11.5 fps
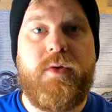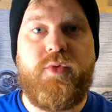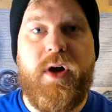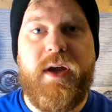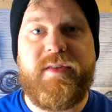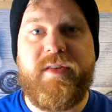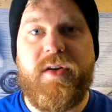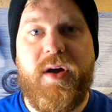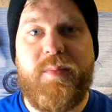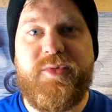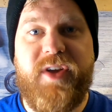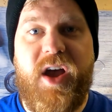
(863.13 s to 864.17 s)
Right,
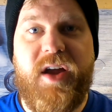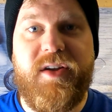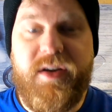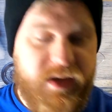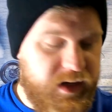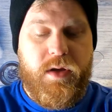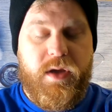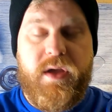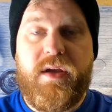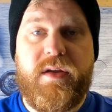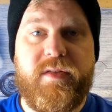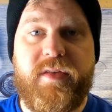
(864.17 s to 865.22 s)
I'm done.
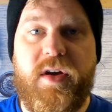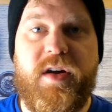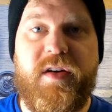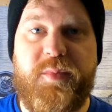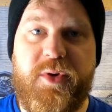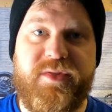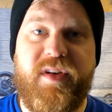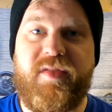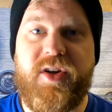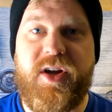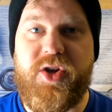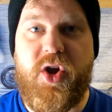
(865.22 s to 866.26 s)
It is
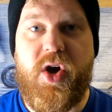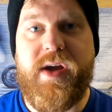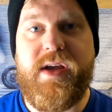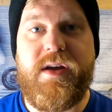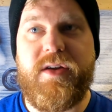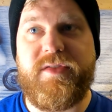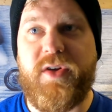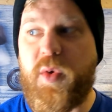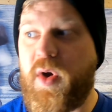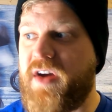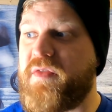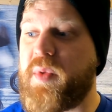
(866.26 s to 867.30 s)
7:30 at night,
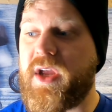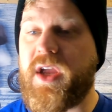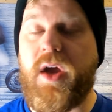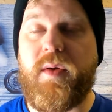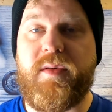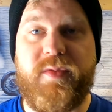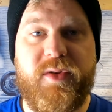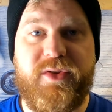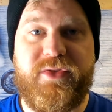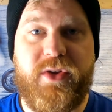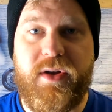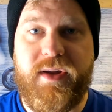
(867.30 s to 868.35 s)
so I've been going for a
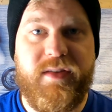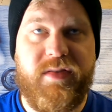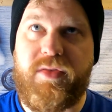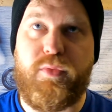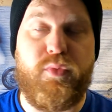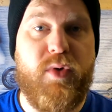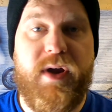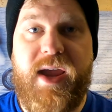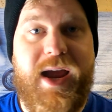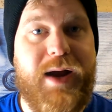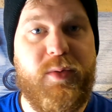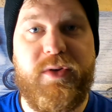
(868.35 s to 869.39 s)
solid 3
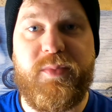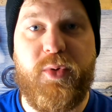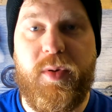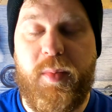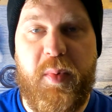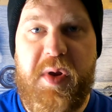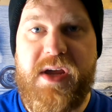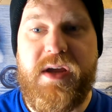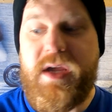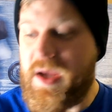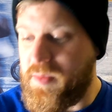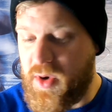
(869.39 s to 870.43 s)
hours probably,
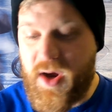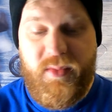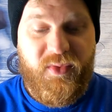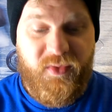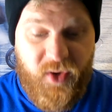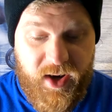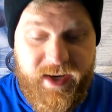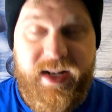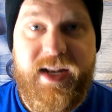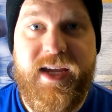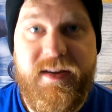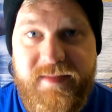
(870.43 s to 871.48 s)
but I'm
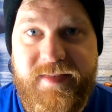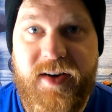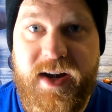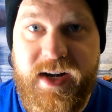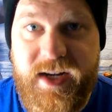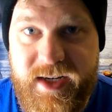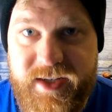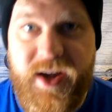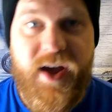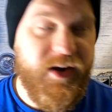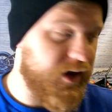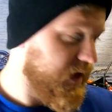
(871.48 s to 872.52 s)
finally
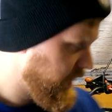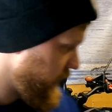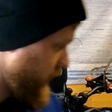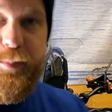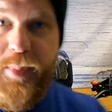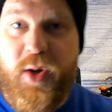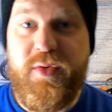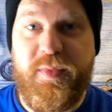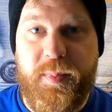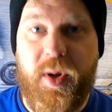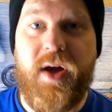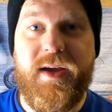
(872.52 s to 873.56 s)
done.
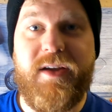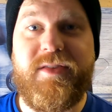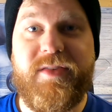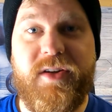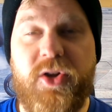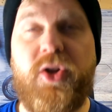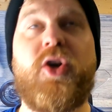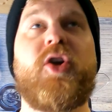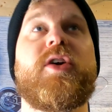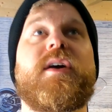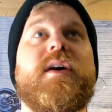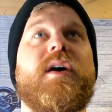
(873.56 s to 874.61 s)
Both bikes
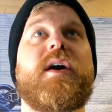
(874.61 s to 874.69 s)
look